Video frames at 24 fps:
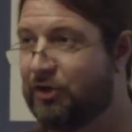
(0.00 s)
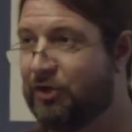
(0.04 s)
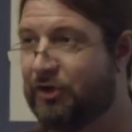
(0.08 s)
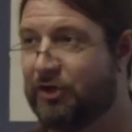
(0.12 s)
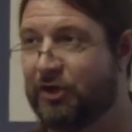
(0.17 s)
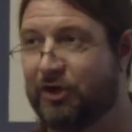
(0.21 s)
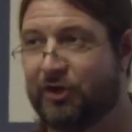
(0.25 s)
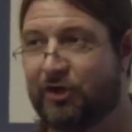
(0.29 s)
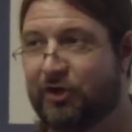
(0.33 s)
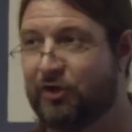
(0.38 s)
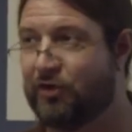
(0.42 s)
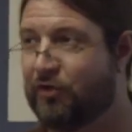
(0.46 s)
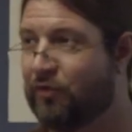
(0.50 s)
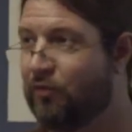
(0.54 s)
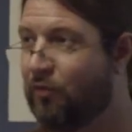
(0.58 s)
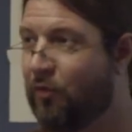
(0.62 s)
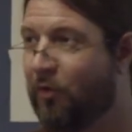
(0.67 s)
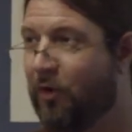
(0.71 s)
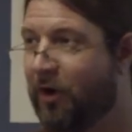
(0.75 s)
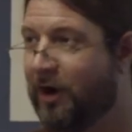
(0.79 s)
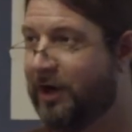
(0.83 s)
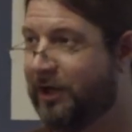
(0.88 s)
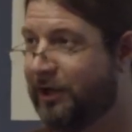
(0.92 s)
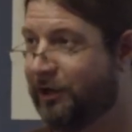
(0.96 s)

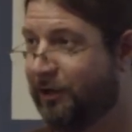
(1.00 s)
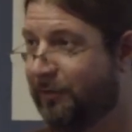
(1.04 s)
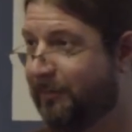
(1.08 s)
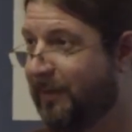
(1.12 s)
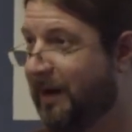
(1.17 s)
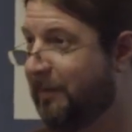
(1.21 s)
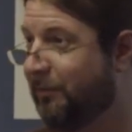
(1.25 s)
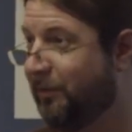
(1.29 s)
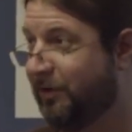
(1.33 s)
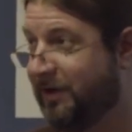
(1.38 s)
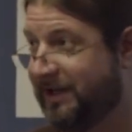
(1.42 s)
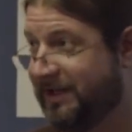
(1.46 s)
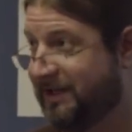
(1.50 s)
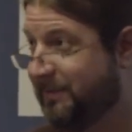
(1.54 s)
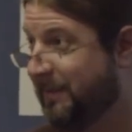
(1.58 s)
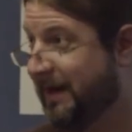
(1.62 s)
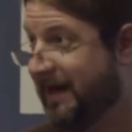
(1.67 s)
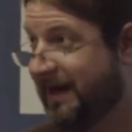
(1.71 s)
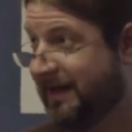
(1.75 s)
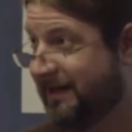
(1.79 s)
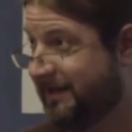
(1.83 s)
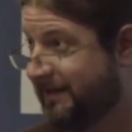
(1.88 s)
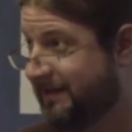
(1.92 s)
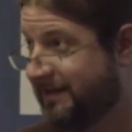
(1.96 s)
destroy your memory
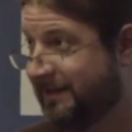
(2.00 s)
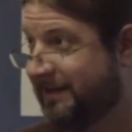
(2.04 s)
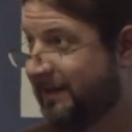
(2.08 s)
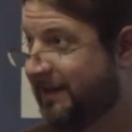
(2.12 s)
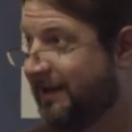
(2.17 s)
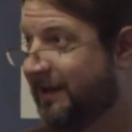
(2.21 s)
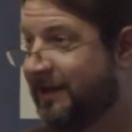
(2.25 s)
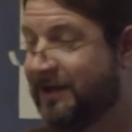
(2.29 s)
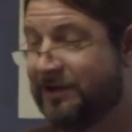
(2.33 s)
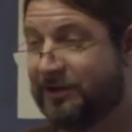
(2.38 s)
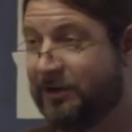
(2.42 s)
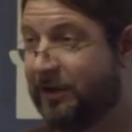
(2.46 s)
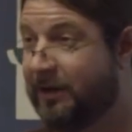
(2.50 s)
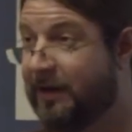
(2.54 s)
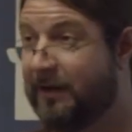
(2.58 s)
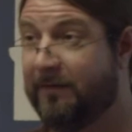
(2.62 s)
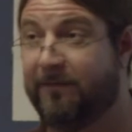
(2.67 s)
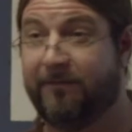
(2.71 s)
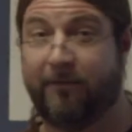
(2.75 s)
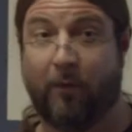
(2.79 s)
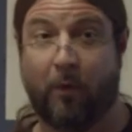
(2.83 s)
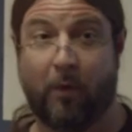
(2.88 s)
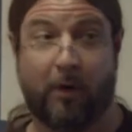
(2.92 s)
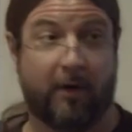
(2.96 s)
space, so that if
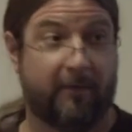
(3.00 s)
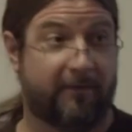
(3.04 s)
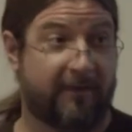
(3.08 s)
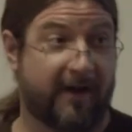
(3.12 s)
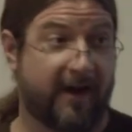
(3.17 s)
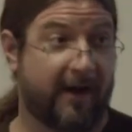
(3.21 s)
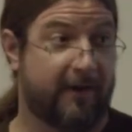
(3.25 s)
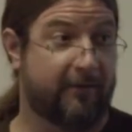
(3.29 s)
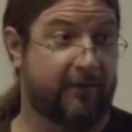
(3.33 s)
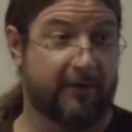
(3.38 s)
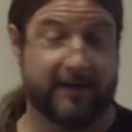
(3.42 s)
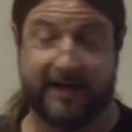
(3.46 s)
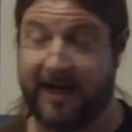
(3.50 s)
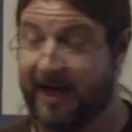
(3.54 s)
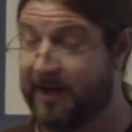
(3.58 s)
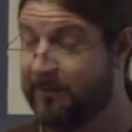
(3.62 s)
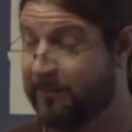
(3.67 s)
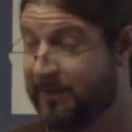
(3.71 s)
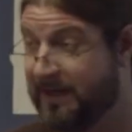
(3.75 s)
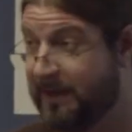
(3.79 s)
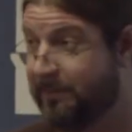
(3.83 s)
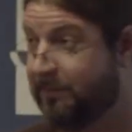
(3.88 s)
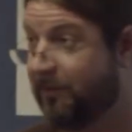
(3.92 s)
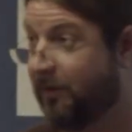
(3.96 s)
4 or 5 or 10
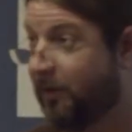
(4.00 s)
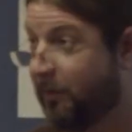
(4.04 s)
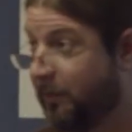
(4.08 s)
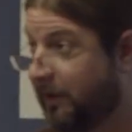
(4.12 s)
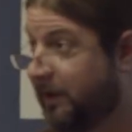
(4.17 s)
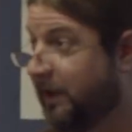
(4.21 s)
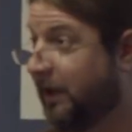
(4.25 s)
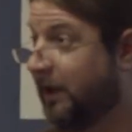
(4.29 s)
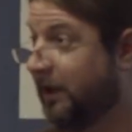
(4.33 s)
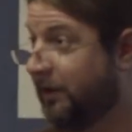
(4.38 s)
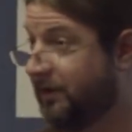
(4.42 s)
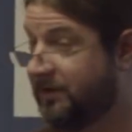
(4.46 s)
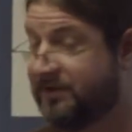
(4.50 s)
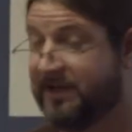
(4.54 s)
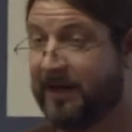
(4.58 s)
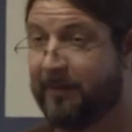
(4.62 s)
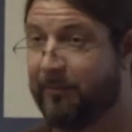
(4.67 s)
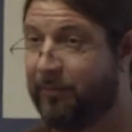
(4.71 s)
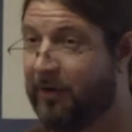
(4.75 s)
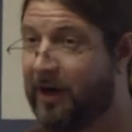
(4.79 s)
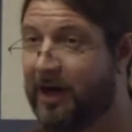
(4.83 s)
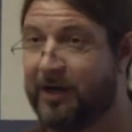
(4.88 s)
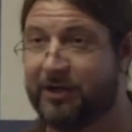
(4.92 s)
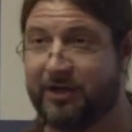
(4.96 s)
people are working on the same
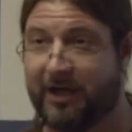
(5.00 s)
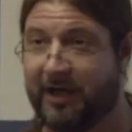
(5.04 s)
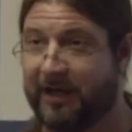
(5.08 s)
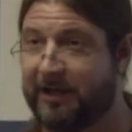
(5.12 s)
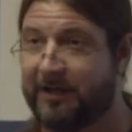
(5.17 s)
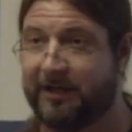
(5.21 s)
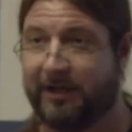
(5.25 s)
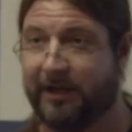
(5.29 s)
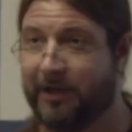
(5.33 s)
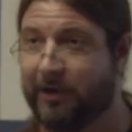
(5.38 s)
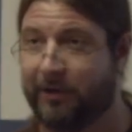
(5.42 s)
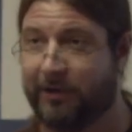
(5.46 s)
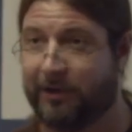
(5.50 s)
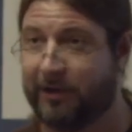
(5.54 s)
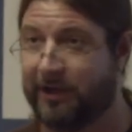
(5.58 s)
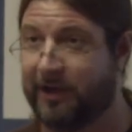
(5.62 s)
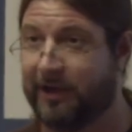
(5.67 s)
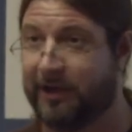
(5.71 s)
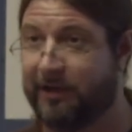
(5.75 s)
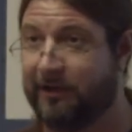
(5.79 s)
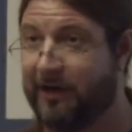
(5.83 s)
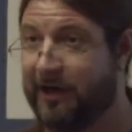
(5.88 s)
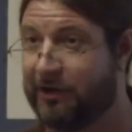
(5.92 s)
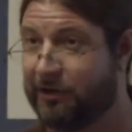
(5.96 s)
project, you're going
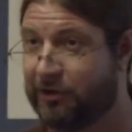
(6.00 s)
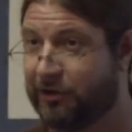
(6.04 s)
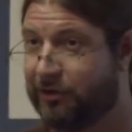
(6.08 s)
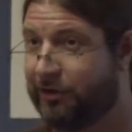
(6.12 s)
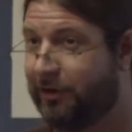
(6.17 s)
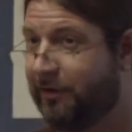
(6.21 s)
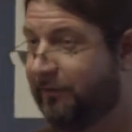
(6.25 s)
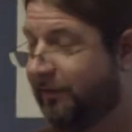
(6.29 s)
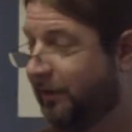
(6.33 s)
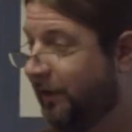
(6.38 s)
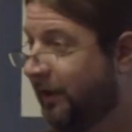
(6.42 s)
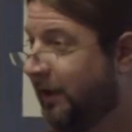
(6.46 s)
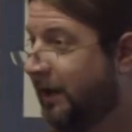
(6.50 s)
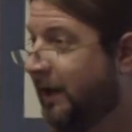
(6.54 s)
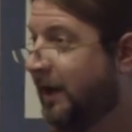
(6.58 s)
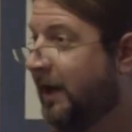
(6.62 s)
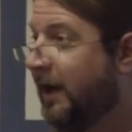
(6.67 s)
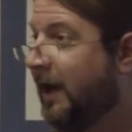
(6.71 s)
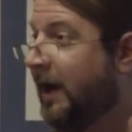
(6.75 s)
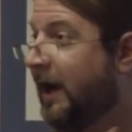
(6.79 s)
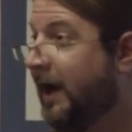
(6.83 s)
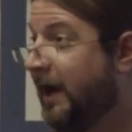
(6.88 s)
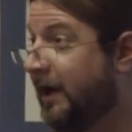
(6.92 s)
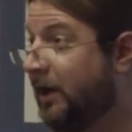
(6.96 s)
to crash your server,
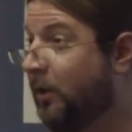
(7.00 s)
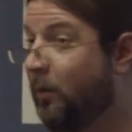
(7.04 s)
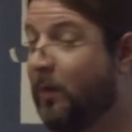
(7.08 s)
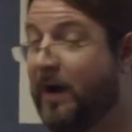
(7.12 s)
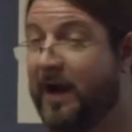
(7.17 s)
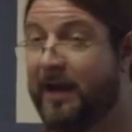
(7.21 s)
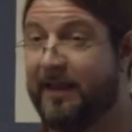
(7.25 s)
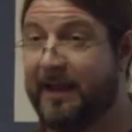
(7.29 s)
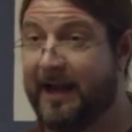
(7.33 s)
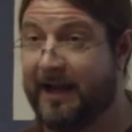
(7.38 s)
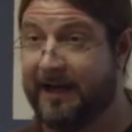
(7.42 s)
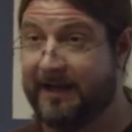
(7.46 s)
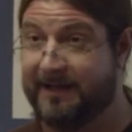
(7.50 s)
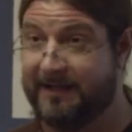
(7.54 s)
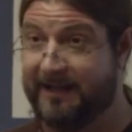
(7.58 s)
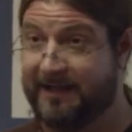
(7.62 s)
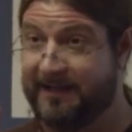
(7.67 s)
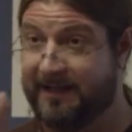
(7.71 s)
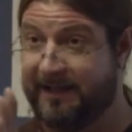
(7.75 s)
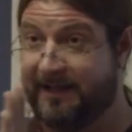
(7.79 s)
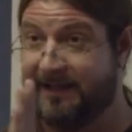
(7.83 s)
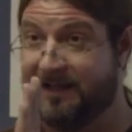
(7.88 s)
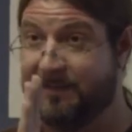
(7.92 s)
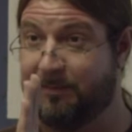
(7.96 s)
in a way that is
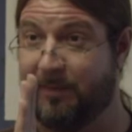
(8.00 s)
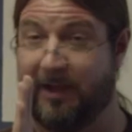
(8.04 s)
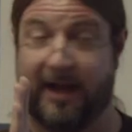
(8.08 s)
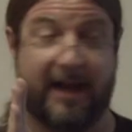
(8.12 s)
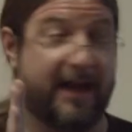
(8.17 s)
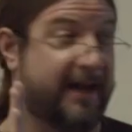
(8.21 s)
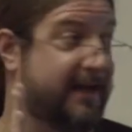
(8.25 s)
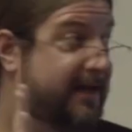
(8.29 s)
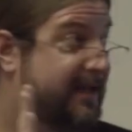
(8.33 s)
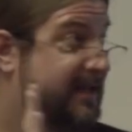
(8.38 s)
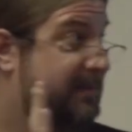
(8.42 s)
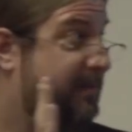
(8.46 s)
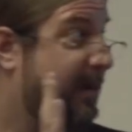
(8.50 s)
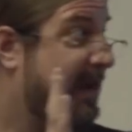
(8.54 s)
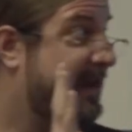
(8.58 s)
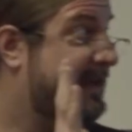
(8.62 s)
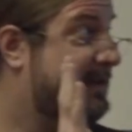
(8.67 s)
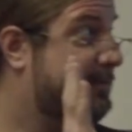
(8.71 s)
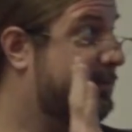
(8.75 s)
easy to display in a space